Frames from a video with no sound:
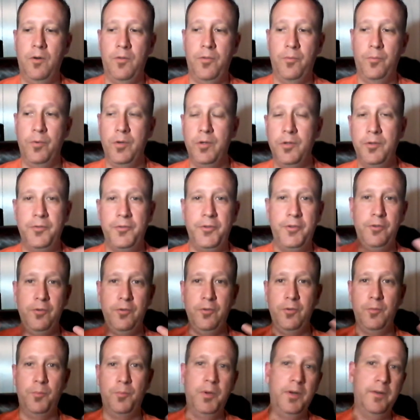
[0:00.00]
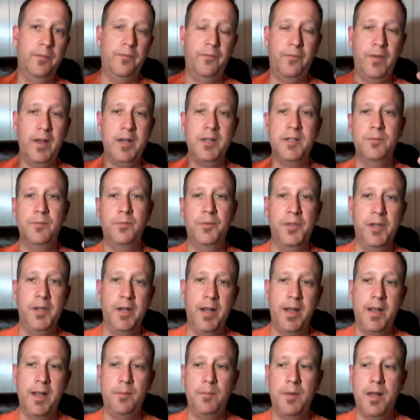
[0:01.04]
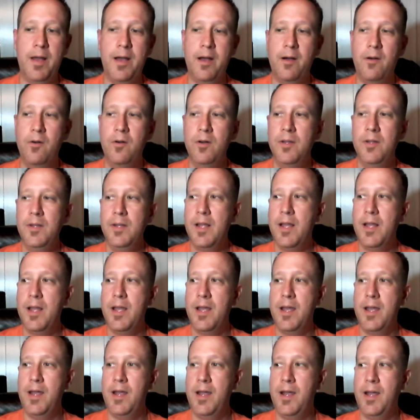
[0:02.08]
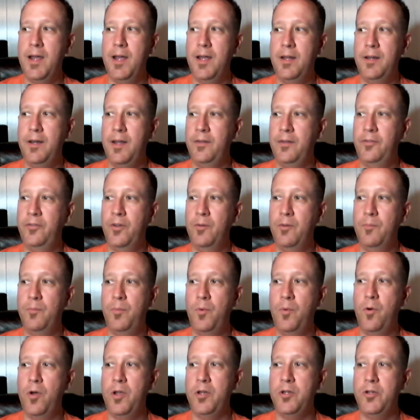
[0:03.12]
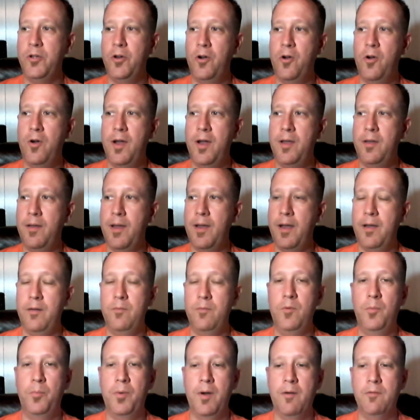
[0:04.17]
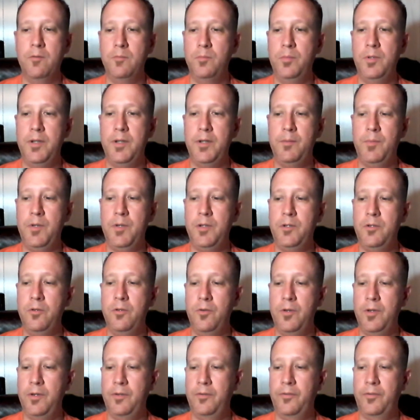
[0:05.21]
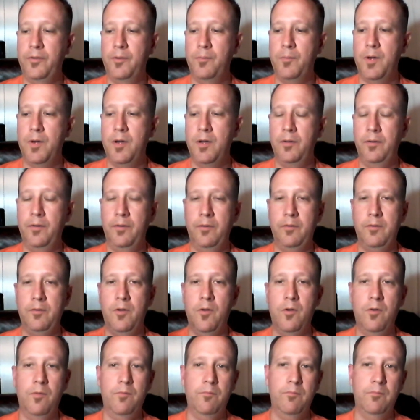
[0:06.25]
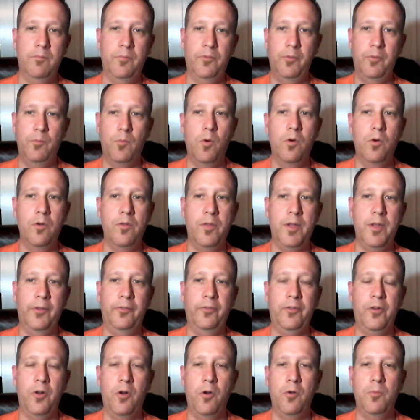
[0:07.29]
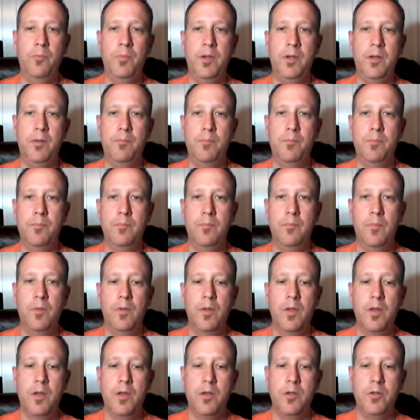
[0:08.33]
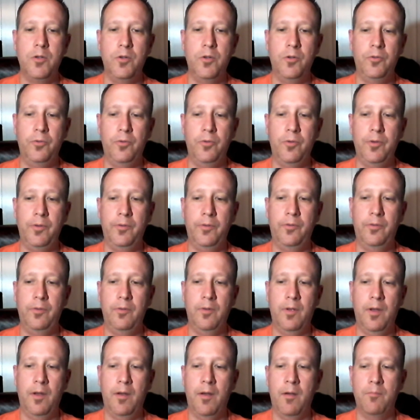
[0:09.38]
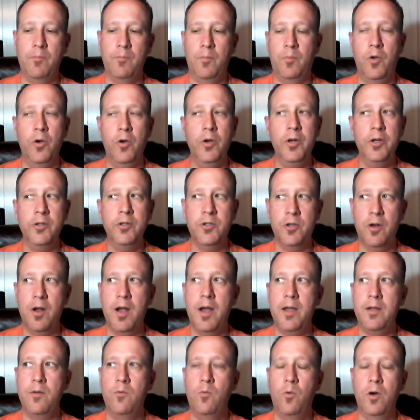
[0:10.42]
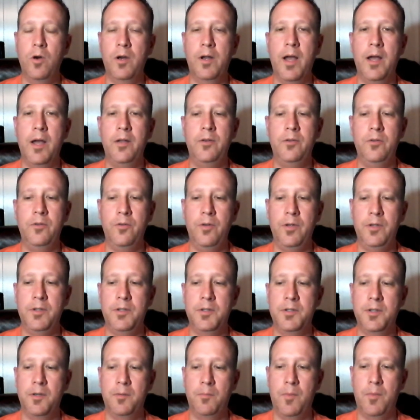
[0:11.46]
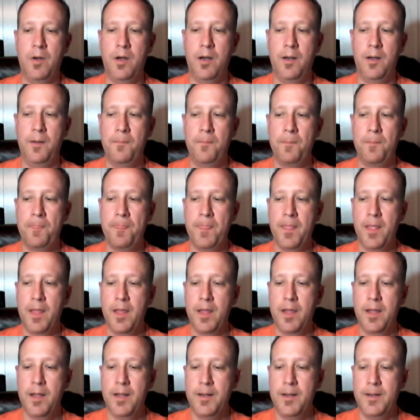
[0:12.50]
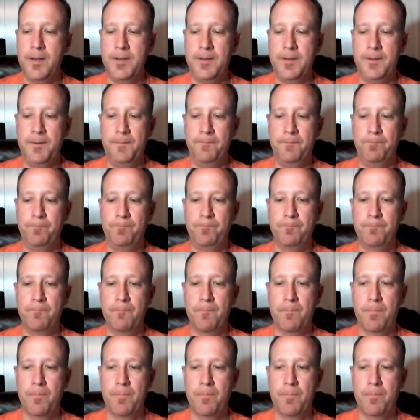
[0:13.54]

thrilled to put a face with the name now. And at some point, I will probably be doing some, some more of this, and be, doing. I'm gonna try and work on doing some gameplay.